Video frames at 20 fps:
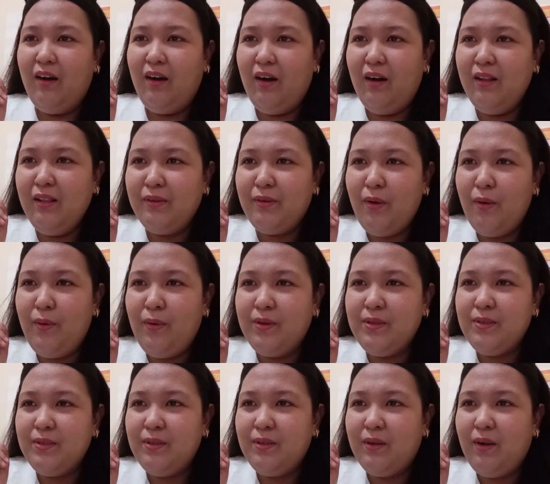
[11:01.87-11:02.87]
All that
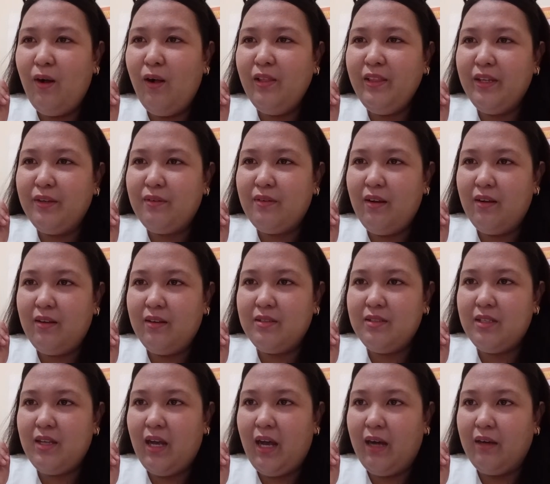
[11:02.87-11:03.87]

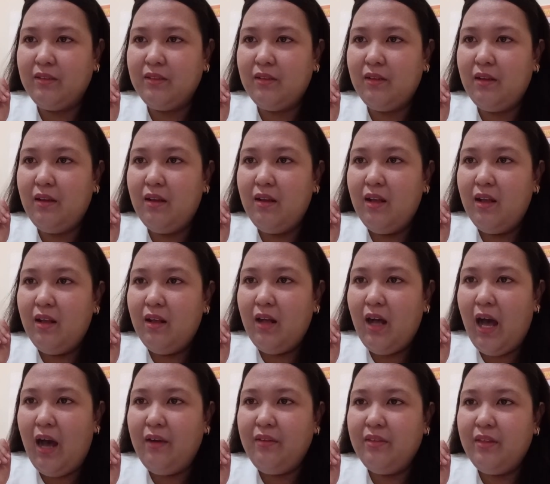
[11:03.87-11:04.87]
ruckus out
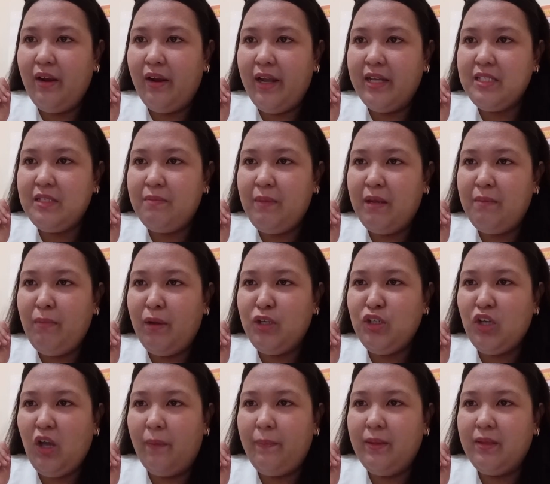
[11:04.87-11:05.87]
there has made my
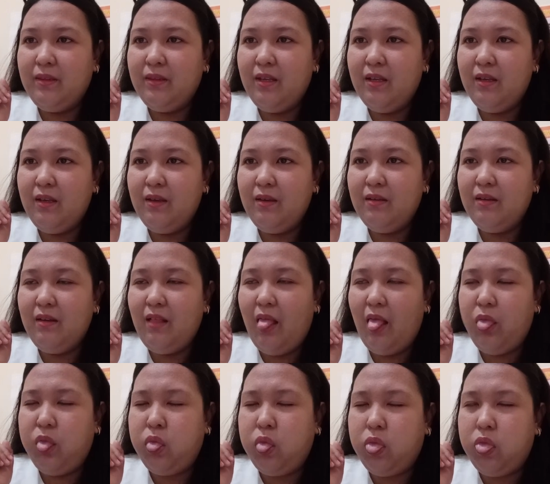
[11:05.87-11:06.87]
job in the
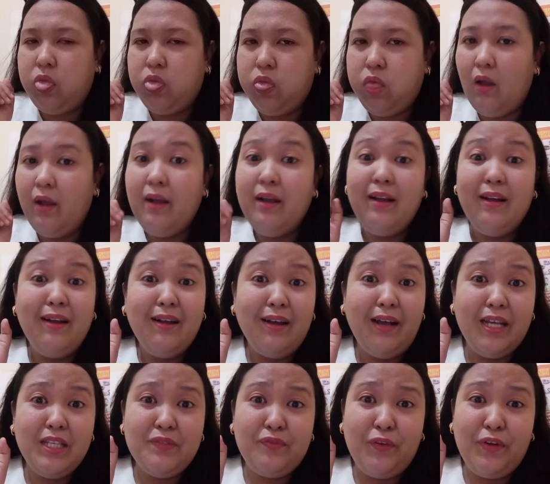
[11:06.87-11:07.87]

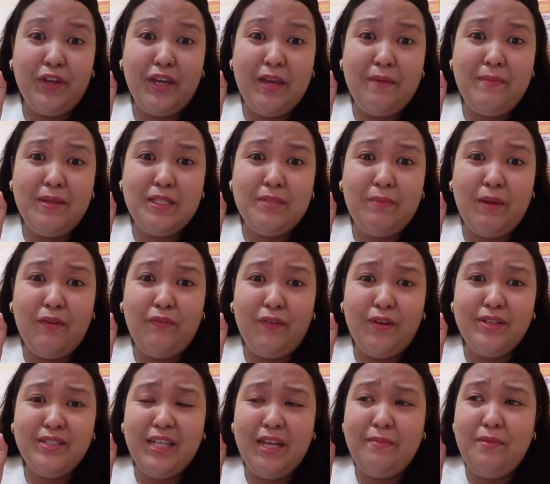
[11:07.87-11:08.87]
guys, forgive me, it's my
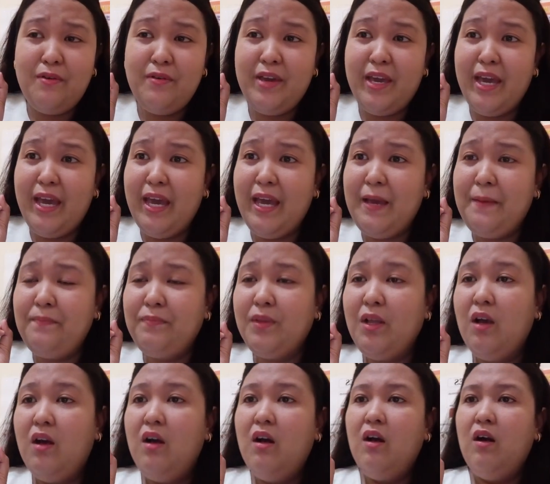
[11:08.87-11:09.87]
first time, okay?
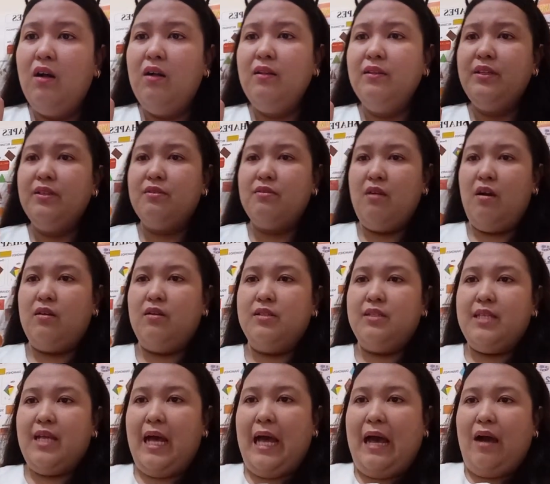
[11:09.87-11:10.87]
All that
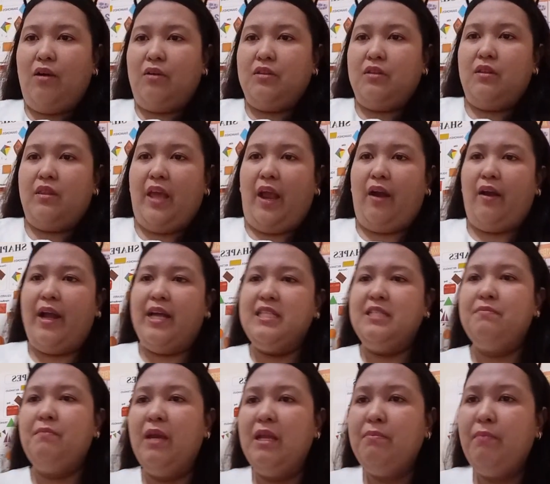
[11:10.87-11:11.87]
ruckus out there
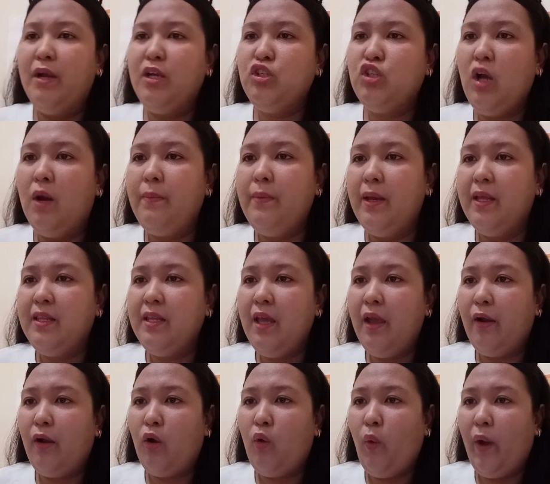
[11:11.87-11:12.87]
has made my job in
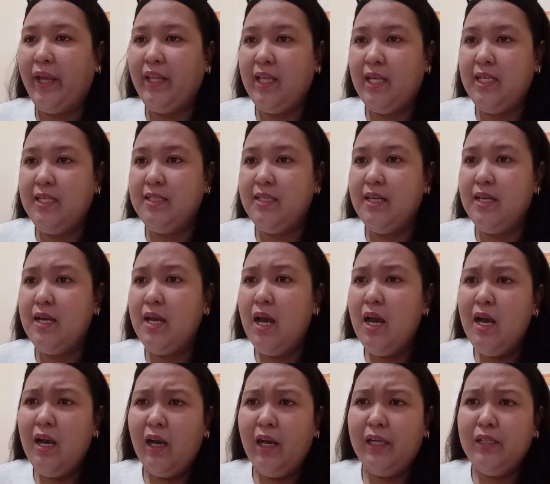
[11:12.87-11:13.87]
here quite easy.
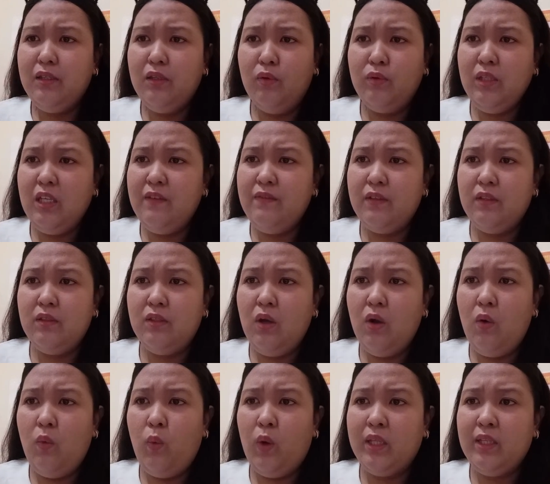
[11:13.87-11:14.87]
I don't even
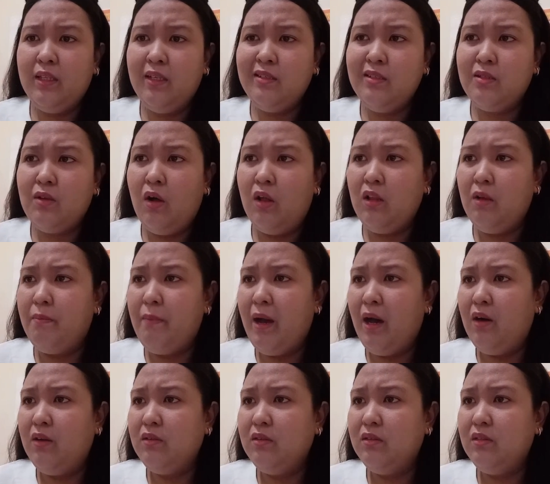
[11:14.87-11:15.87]
know what this is all
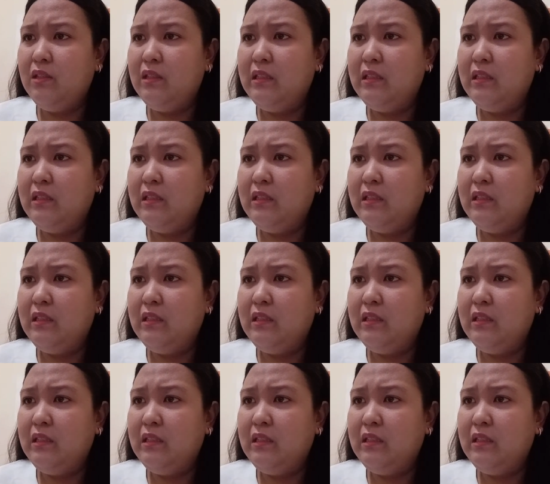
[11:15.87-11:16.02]
about.